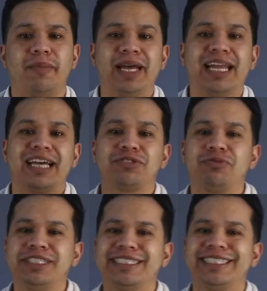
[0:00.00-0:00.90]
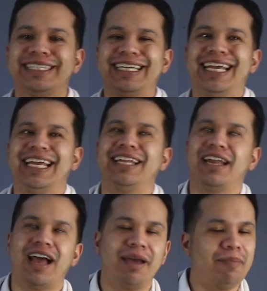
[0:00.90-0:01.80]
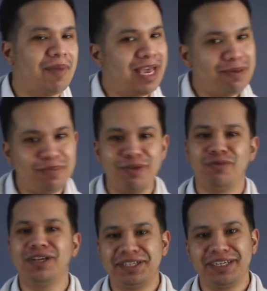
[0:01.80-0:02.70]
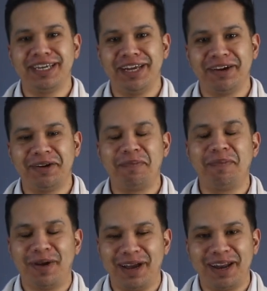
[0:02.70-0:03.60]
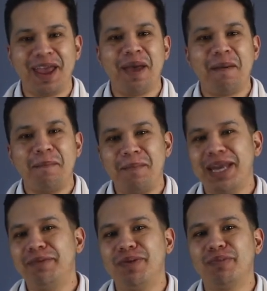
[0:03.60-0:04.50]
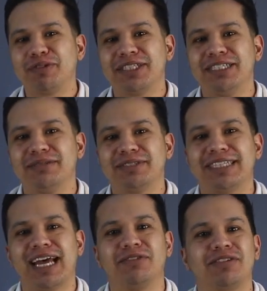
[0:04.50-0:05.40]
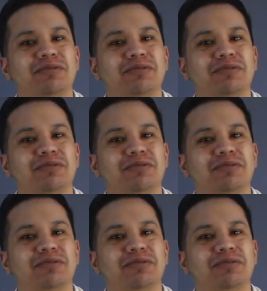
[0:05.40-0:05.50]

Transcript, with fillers: Now, my last reason, and I may be reaching here, but many people see them styled